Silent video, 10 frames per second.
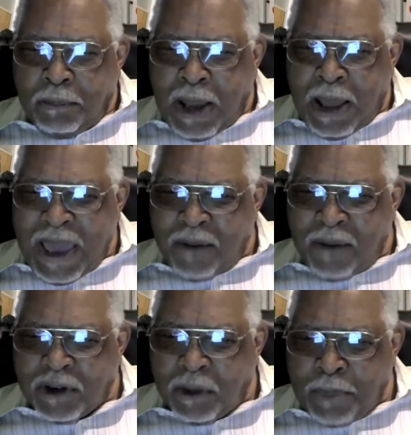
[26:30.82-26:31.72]
By
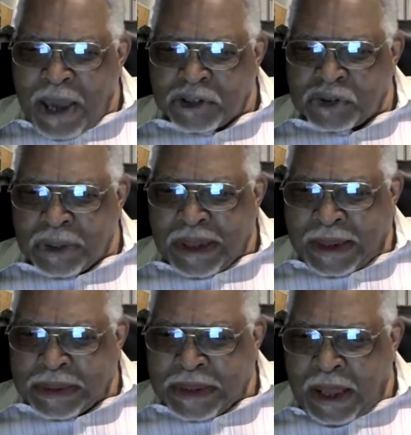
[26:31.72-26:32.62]
having a passion
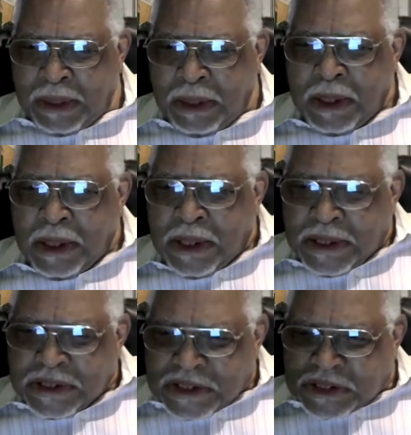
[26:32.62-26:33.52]
like that,
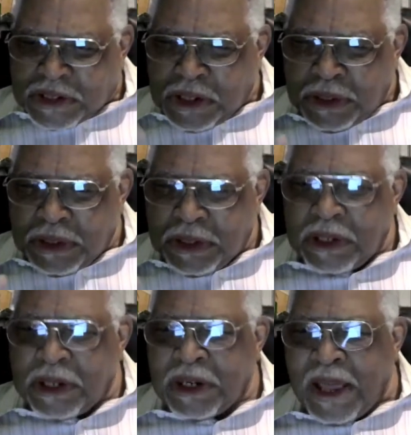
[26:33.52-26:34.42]
study it
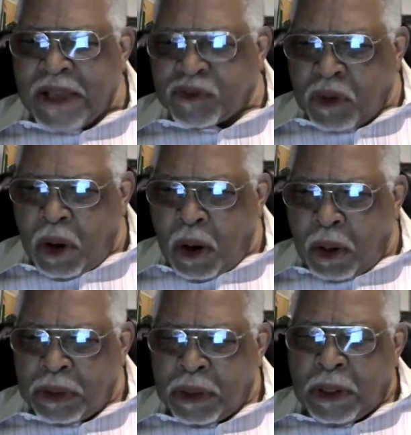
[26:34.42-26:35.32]
and ask
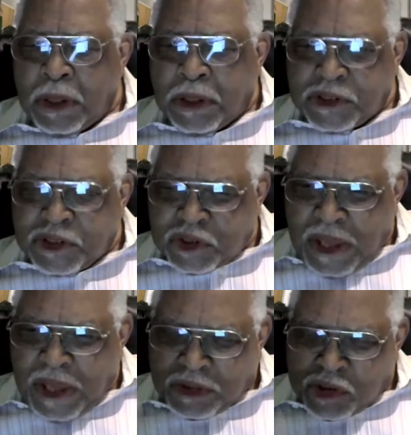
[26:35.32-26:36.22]
God
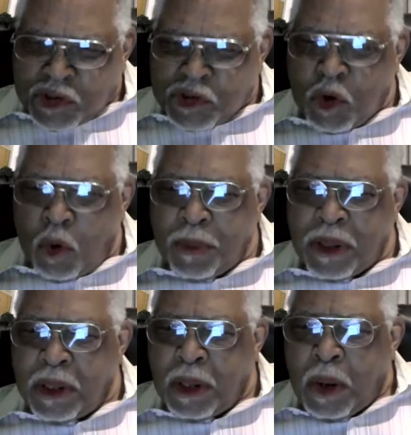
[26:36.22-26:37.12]
to show
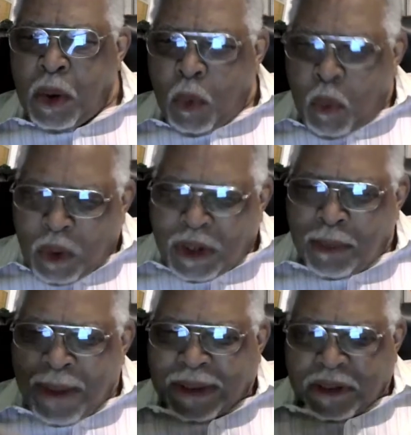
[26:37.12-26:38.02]
me what
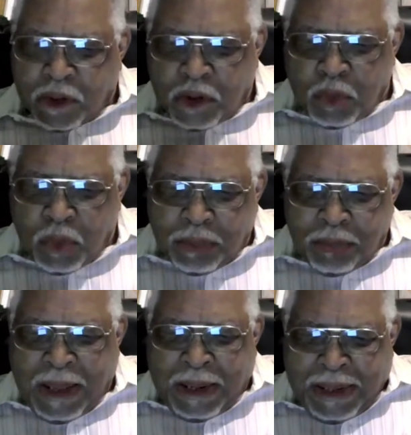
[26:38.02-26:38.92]
am I to do with
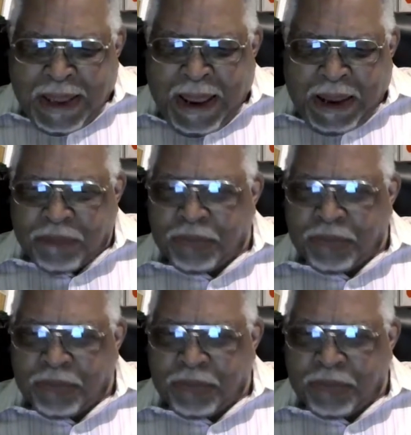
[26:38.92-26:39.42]
my life.